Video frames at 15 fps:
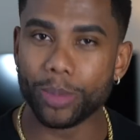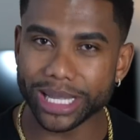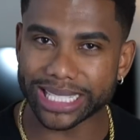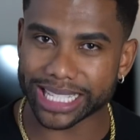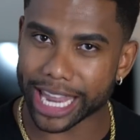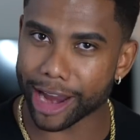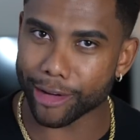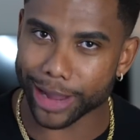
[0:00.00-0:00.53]
be
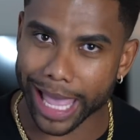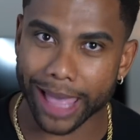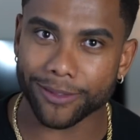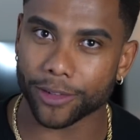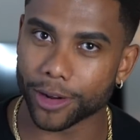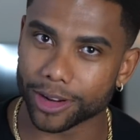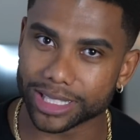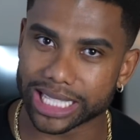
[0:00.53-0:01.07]
scary at
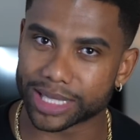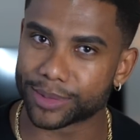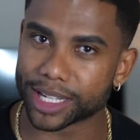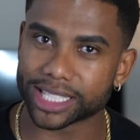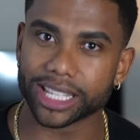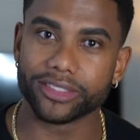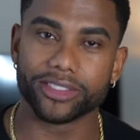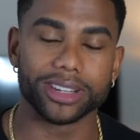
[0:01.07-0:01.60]
first,
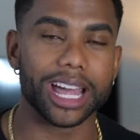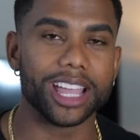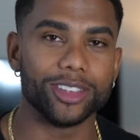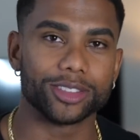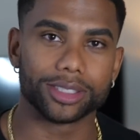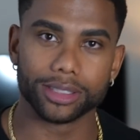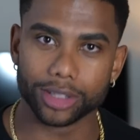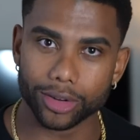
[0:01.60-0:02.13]
especially if you're not
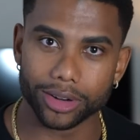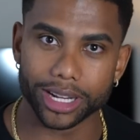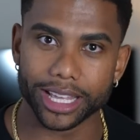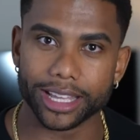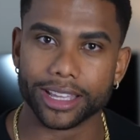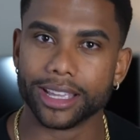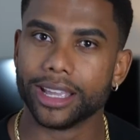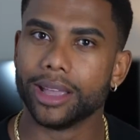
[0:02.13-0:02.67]
used to doing
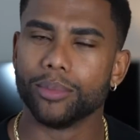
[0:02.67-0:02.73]
it,